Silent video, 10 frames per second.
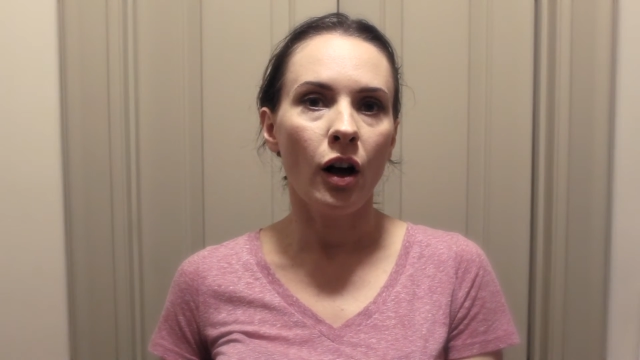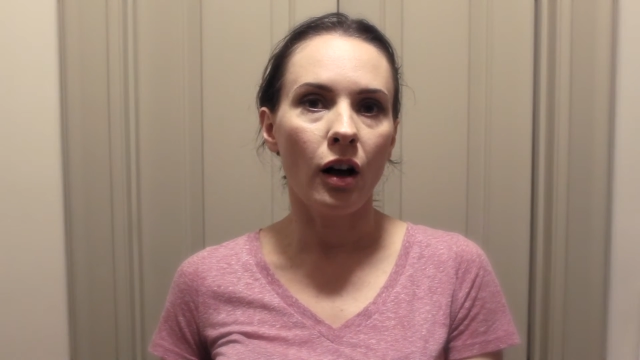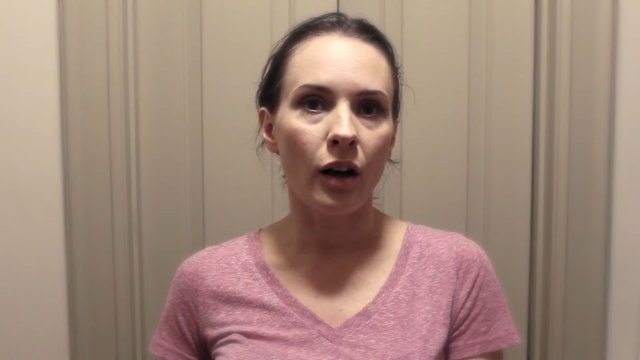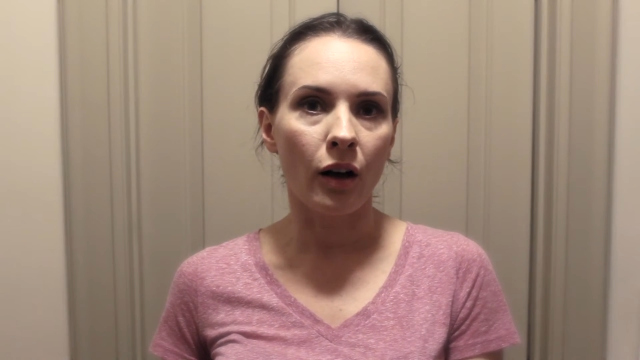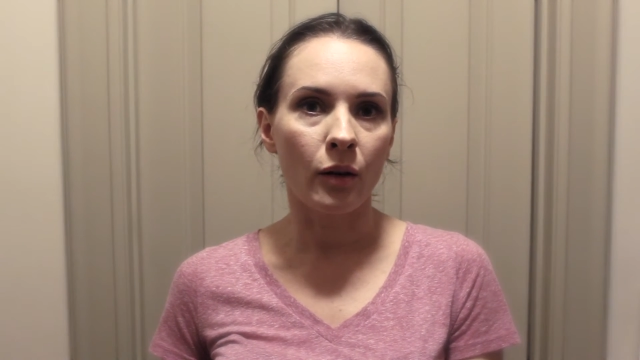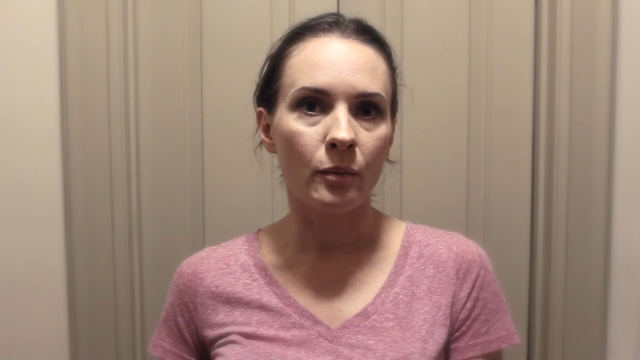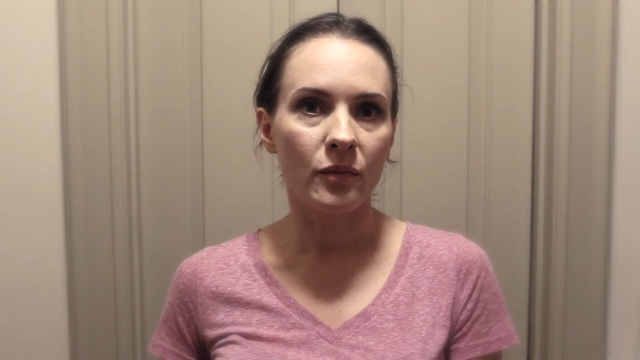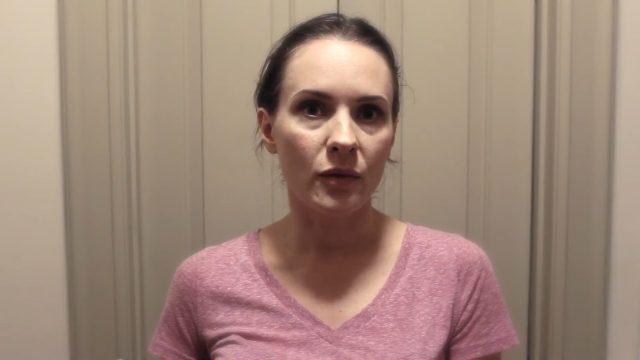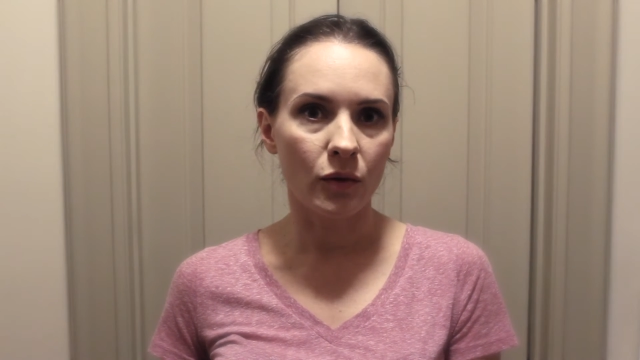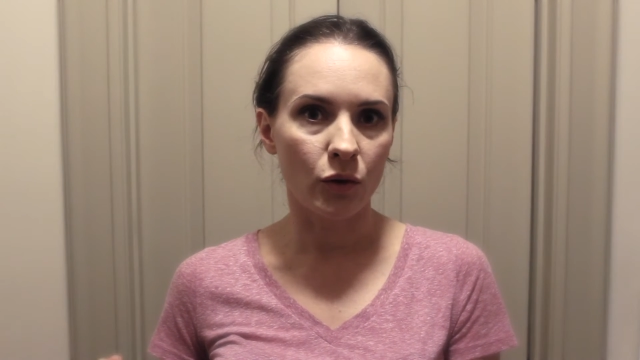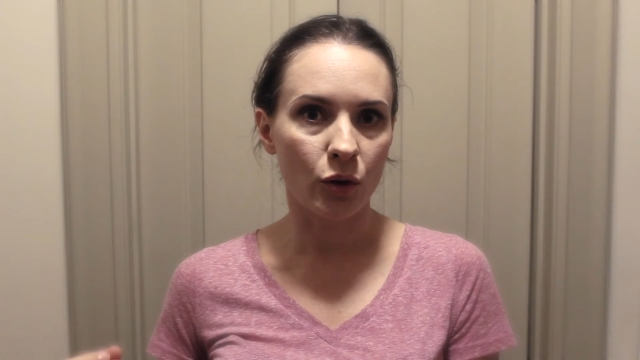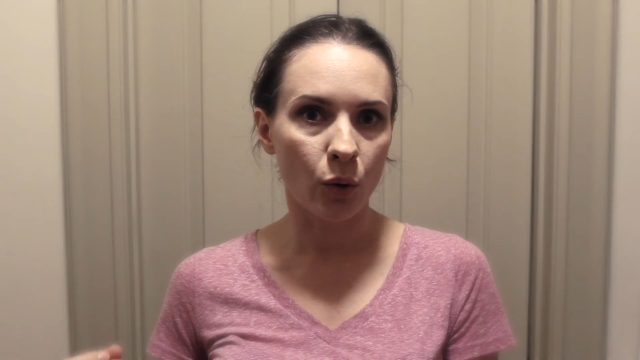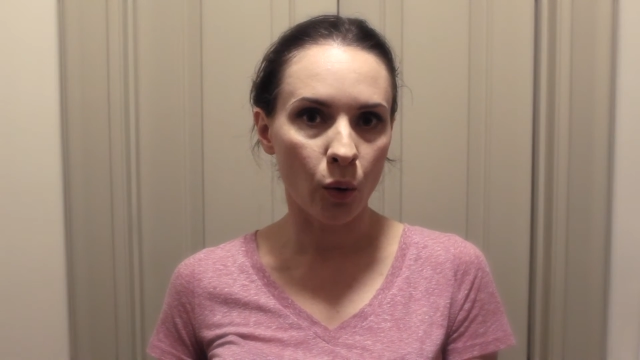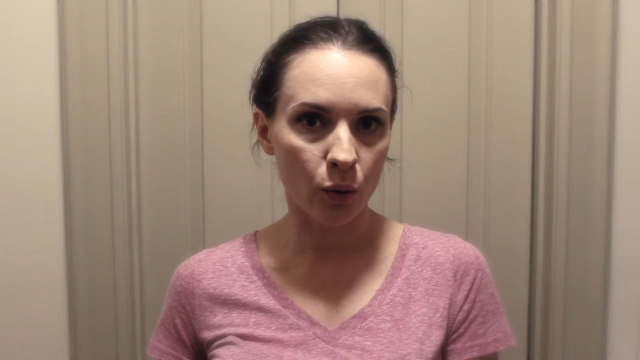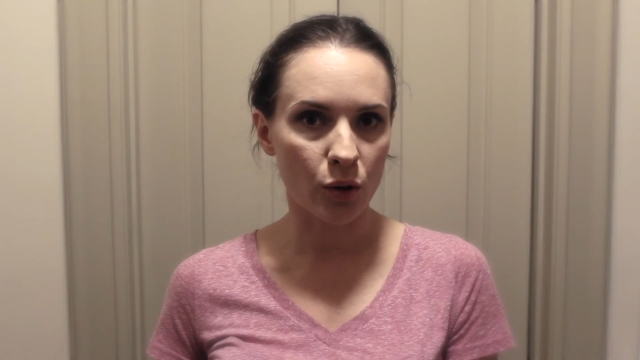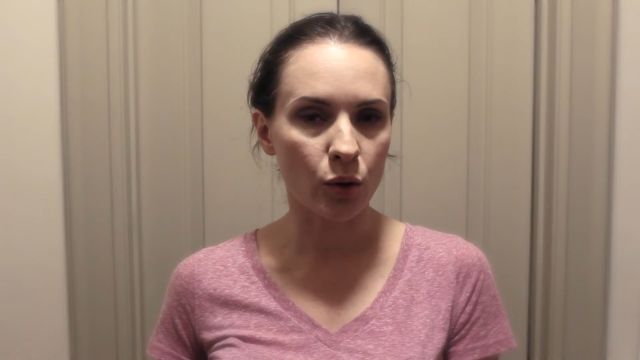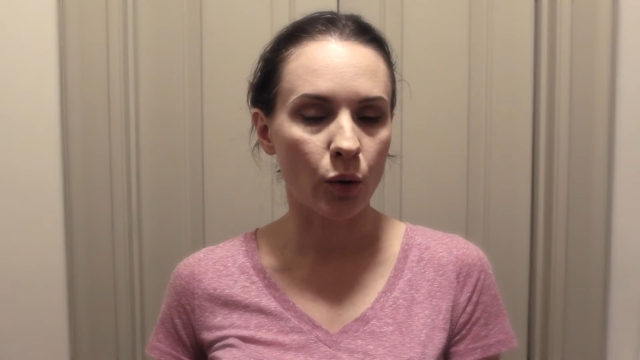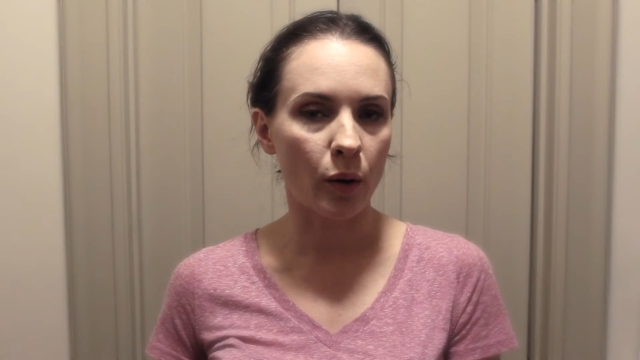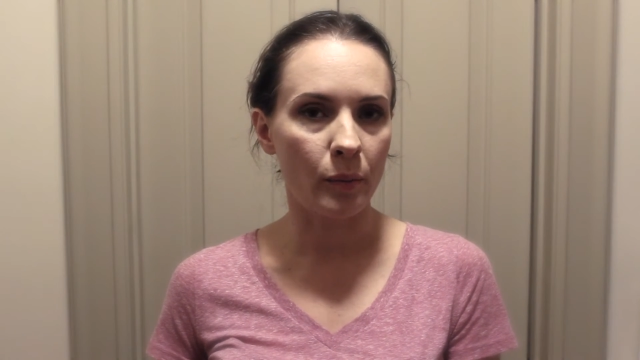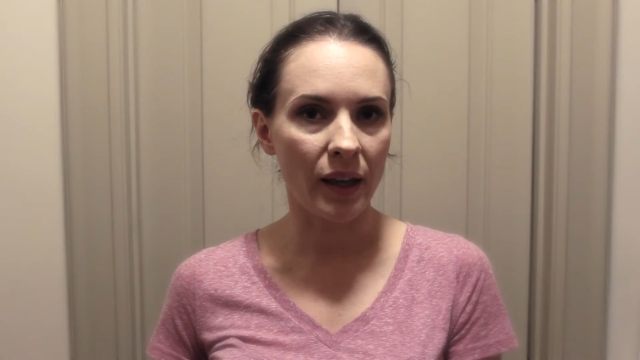the cold
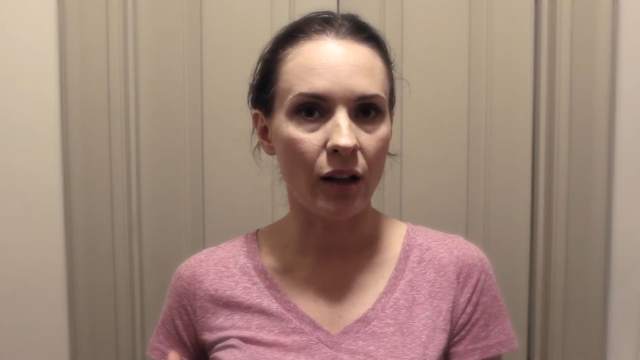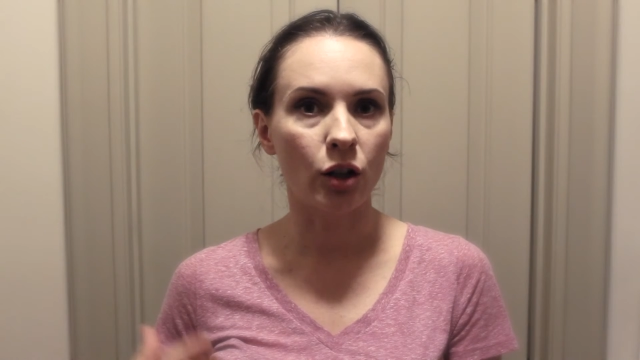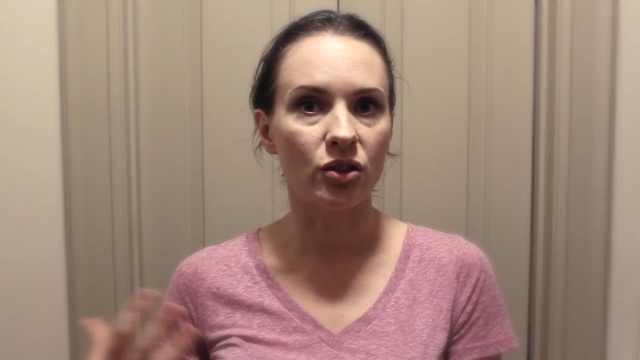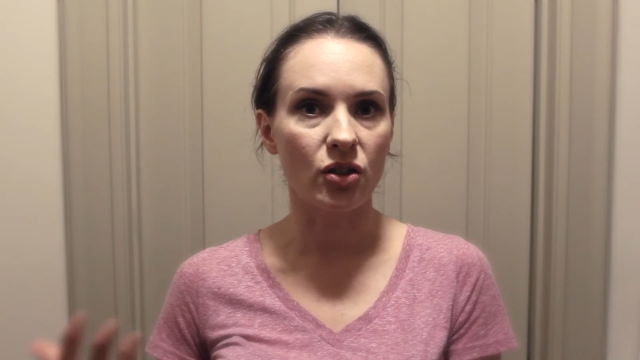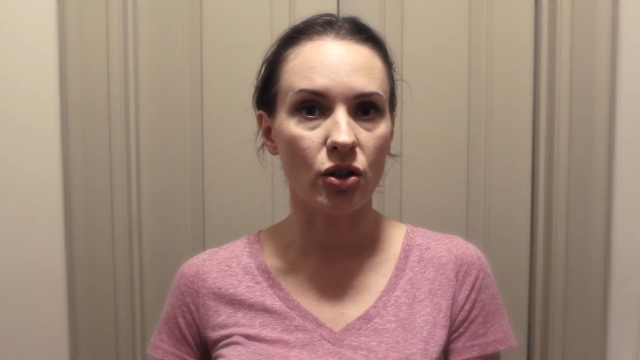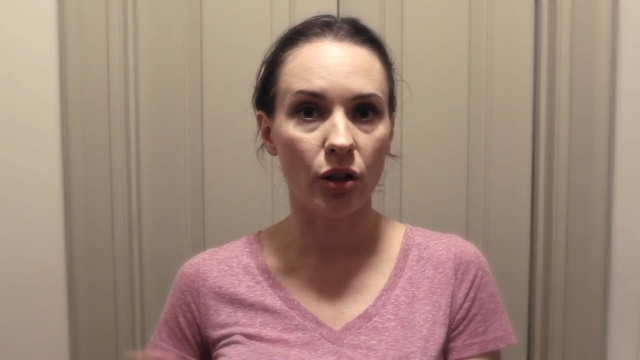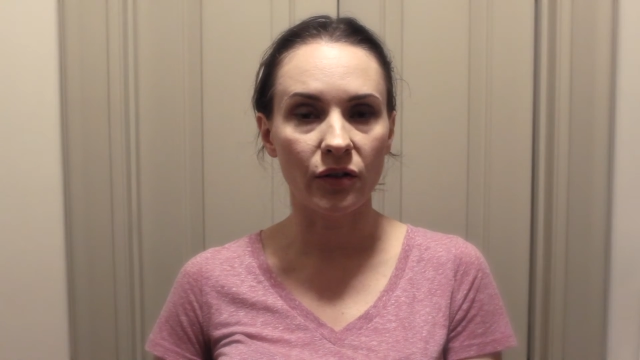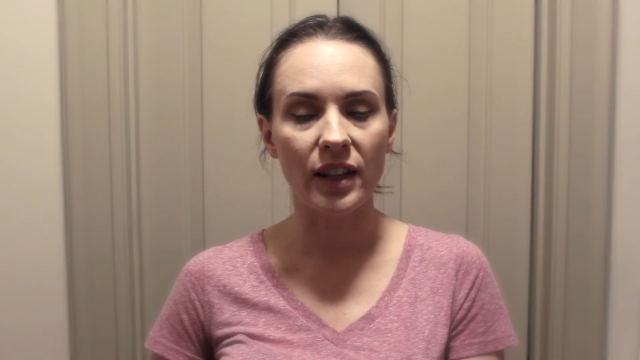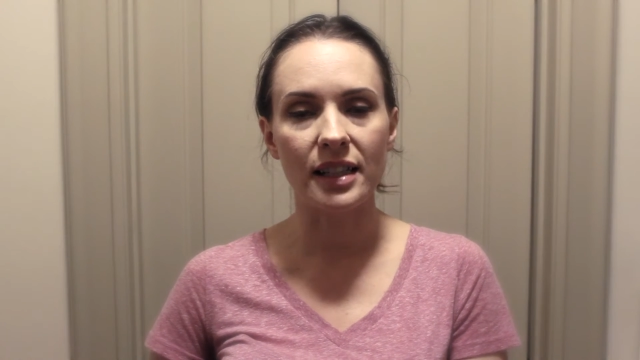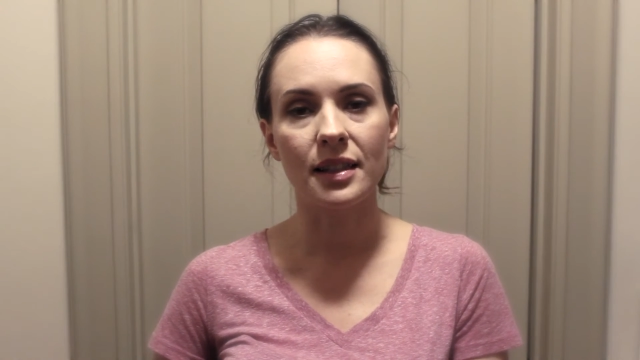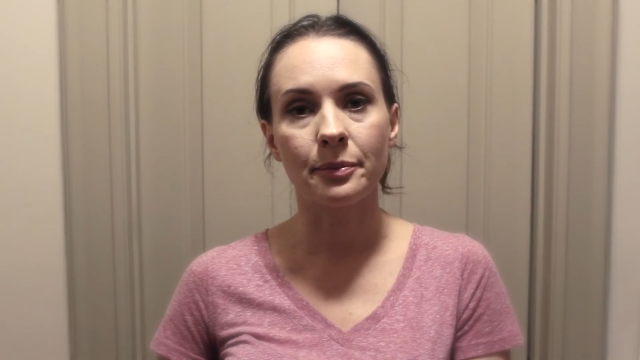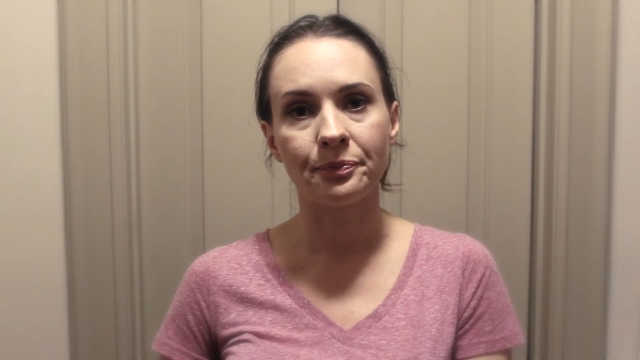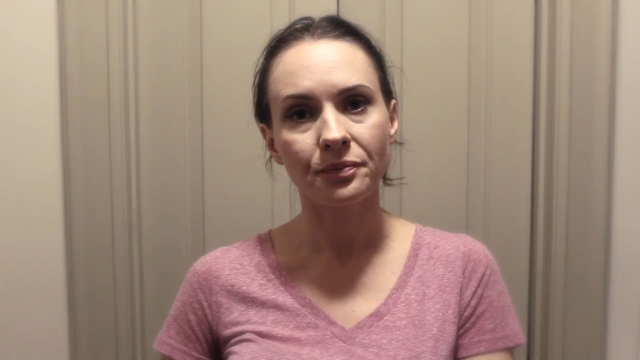sore being on the surface.